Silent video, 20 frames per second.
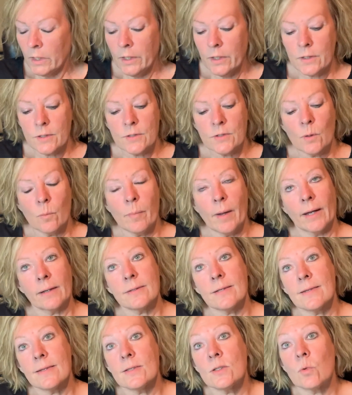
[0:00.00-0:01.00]
so back
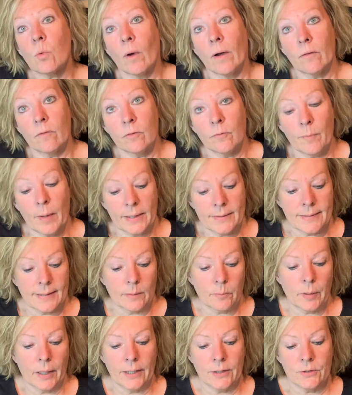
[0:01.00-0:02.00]
to the 12
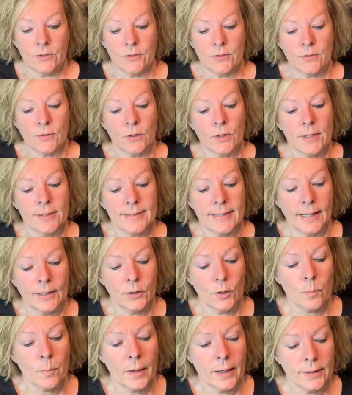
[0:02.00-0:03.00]
basic pages. So you take
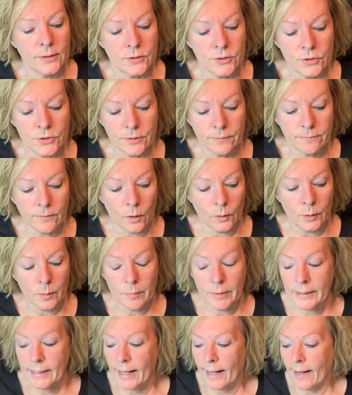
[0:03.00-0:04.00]
your pages, you fold them
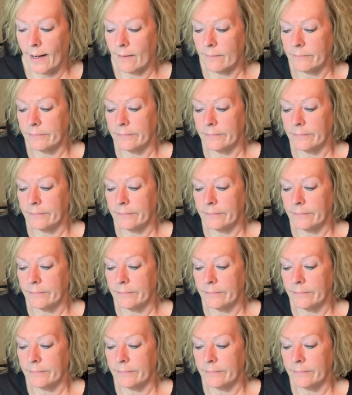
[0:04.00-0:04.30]
in half,